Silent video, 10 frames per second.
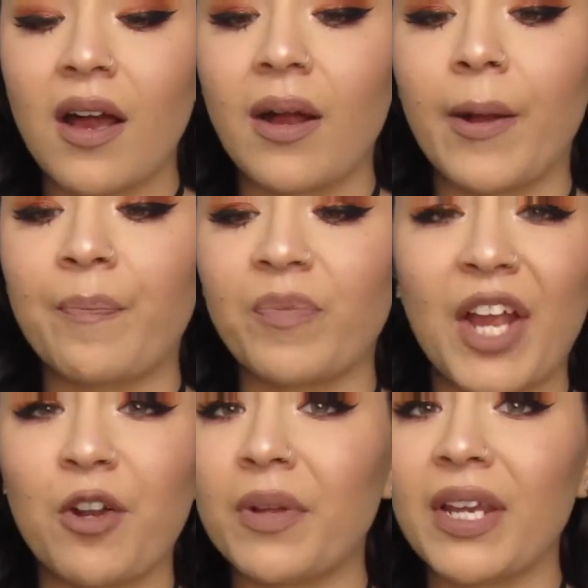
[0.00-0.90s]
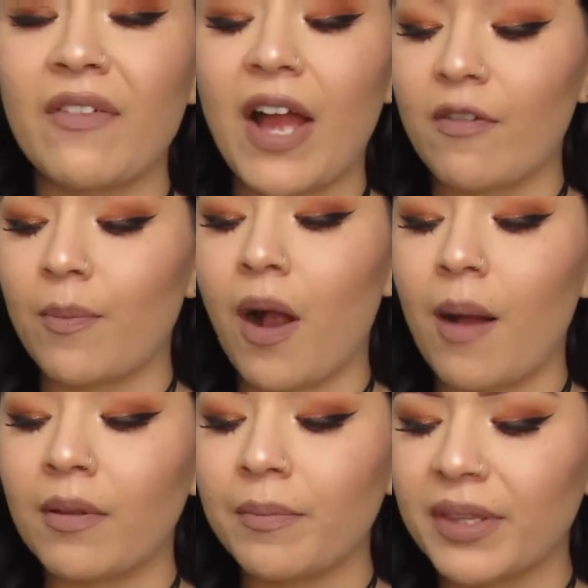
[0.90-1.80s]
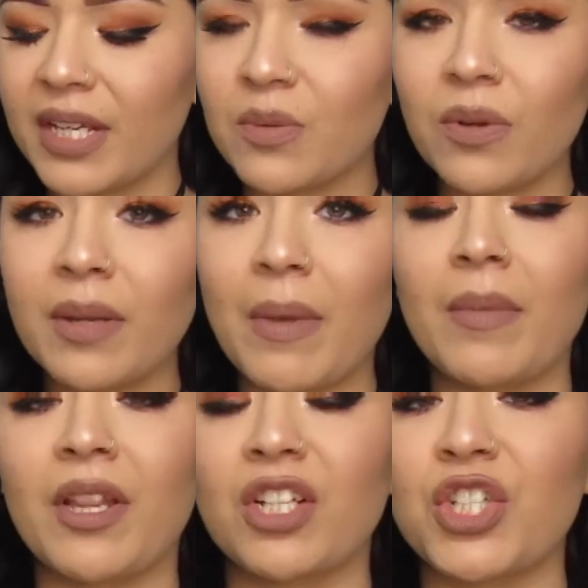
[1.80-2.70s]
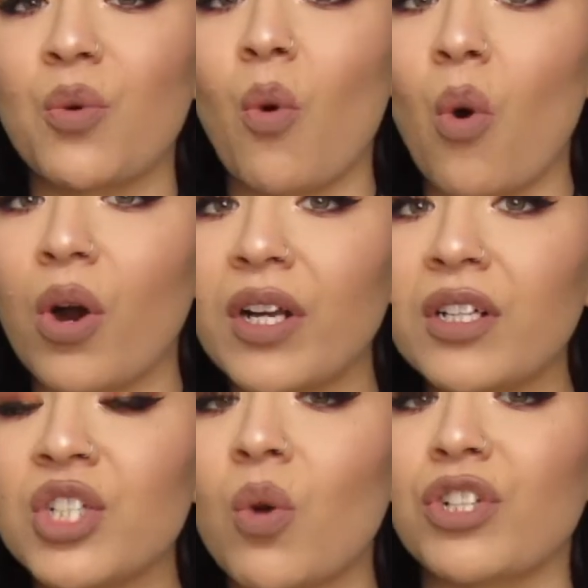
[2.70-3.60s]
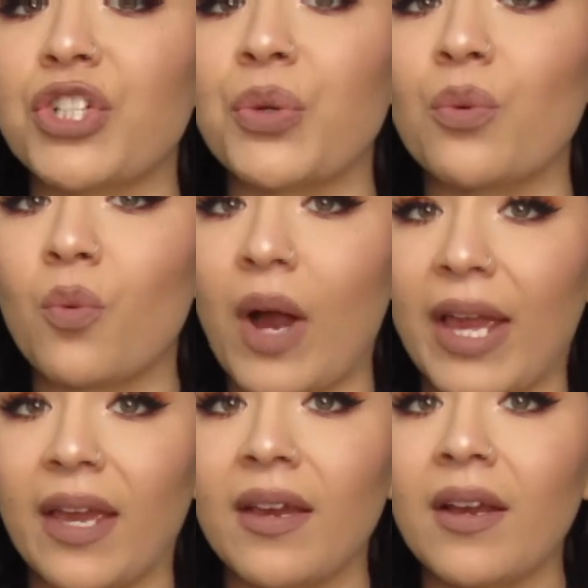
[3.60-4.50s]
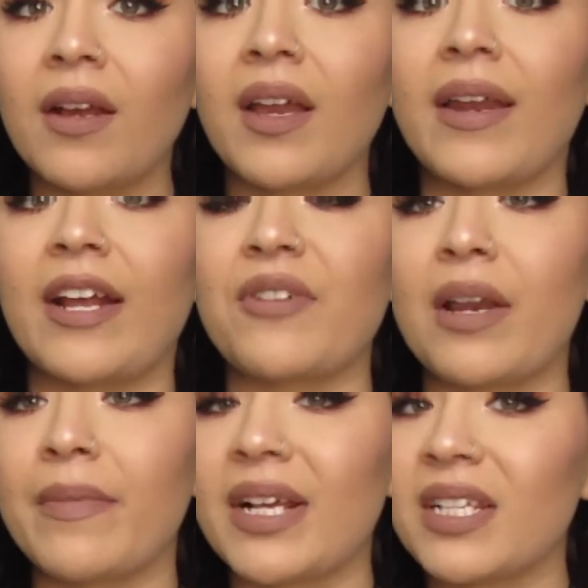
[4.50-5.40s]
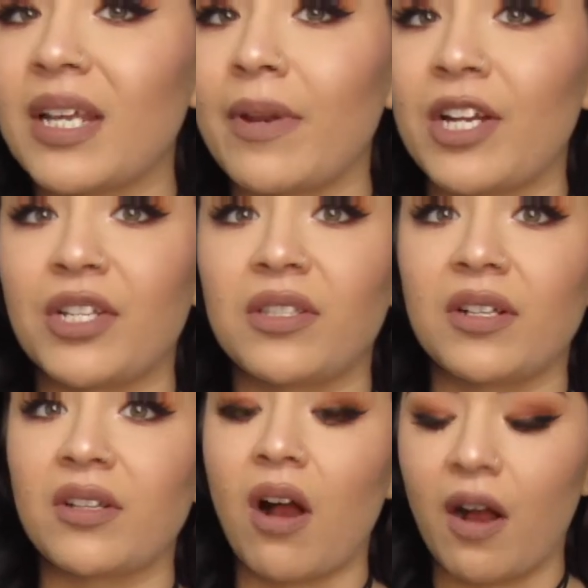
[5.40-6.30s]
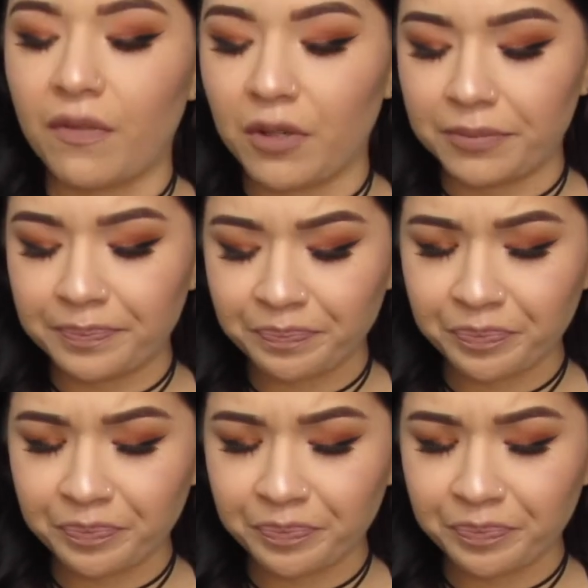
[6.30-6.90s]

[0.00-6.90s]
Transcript: I normally never have a problem, but this one, it made me look too orange or too white. And I tried mixing them and it just looked awful.